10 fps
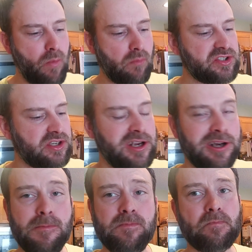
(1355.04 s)
Let's sit
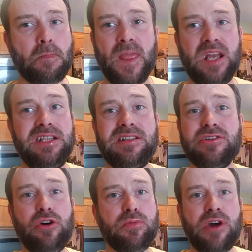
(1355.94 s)
here and eat
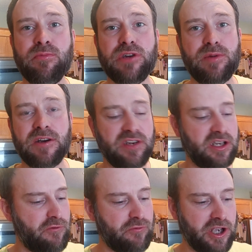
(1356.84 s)
this whole prime rib on
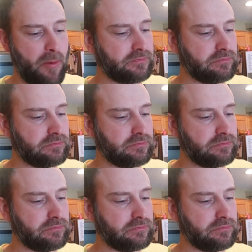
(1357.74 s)
video for you.